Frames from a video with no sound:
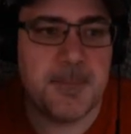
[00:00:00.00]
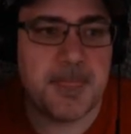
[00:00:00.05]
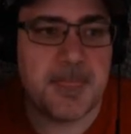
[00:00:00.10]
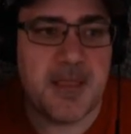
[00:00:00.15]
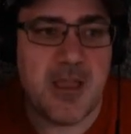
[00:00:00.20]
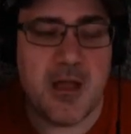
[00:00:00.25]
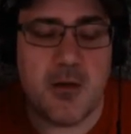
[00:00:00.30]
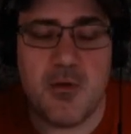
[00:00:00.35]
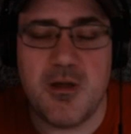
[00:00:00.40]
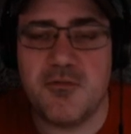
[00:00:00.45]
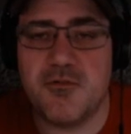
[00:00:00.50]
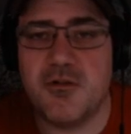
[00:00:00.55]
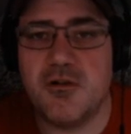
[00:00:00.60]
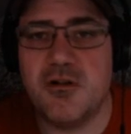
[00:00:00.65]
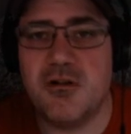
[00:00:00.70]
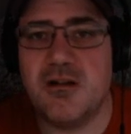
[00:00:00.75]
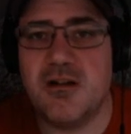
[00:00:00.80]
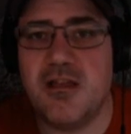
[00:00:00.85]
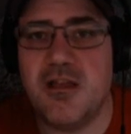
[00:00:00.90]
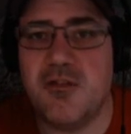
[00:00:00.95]

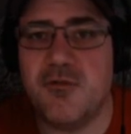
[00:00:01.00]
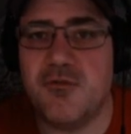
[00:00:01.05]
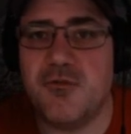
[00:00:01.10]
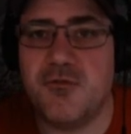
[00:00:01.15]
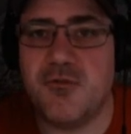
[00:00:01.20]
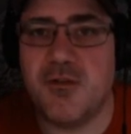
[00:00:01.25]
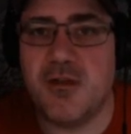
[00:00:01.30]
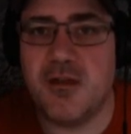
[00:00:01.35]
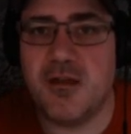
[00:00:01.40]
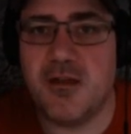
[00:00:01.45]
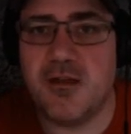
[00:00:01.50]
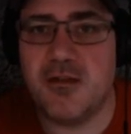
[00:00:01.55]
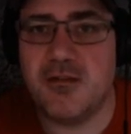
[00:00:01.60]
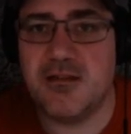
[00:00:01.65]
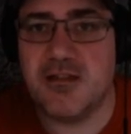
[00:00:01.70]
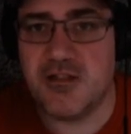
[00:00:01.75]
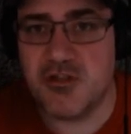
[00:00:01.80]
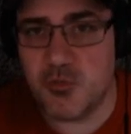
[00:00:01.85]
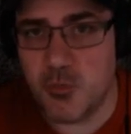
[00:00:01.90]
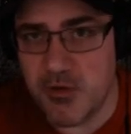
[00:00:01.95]
However, if
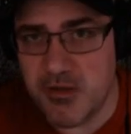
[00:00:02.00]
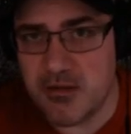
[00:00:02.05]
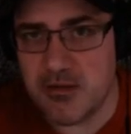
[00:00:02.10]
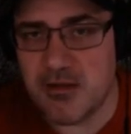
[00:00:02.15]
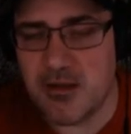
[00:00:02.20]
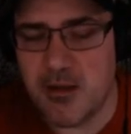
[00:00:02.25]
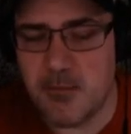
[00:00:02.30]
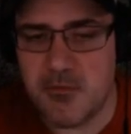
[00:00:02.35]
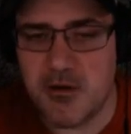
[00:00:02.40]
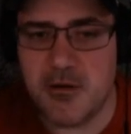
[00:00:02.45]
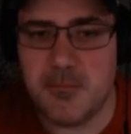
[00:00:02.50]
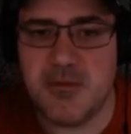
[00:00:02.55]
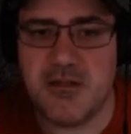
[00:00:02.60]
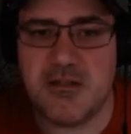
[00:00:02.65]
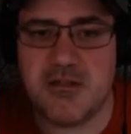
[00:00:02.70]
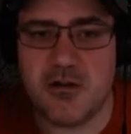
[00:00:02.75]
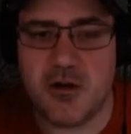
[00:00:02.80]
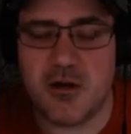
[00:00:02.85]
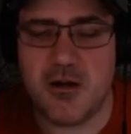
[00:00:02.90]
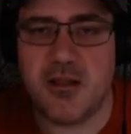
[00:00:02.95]
this week I'm gonna be
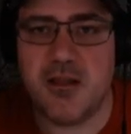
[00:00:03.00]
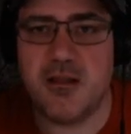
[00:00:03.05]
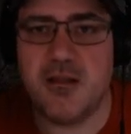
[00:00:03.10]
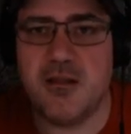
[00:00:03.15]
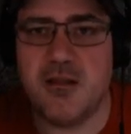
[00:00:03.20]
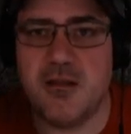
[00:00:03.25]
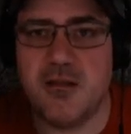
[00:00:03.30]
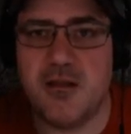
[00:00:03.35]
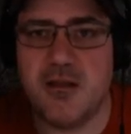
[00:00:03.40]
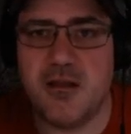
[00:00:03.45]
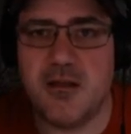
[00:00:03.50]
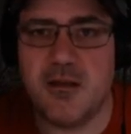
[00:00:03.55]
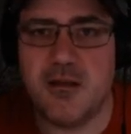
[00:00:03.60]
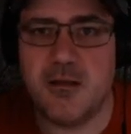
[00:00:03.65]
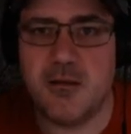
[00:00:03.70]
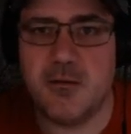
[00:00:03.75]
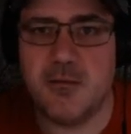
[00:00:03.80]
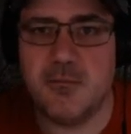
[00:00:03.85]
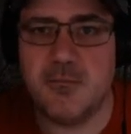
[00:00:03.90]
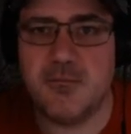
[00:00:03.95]
starting
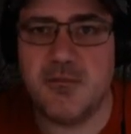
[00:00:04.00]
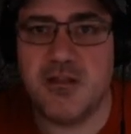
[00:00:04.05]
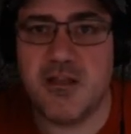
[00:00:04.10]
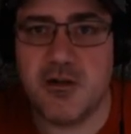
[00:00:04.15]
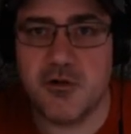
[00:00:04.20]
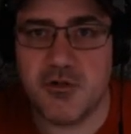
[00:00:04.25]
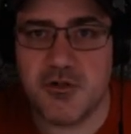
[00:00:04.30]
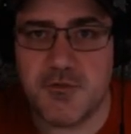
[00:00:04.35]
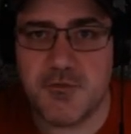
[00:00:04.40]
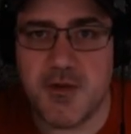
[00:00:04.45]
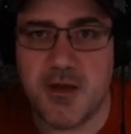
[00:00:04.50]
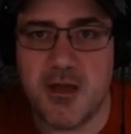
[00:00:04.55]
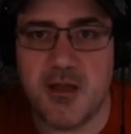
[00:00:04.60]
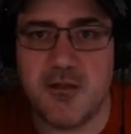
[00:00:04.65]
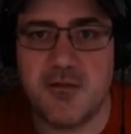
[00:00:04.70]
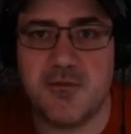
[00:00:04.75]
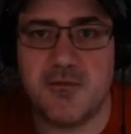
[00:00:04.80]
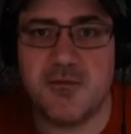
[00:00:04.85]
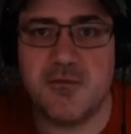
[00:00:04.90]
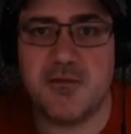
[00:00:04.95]
Gears
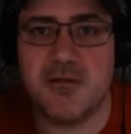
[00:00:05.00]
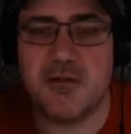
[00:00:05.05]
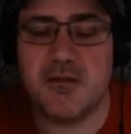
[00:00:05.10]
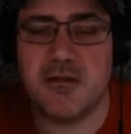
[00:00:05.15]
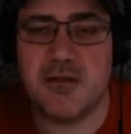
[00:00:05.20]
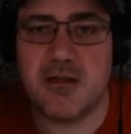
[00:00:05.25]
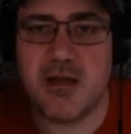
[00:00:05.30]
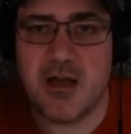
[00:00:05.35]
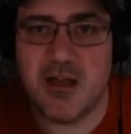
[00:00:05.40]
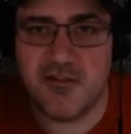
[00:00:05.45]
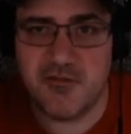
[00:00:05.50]
5 Hive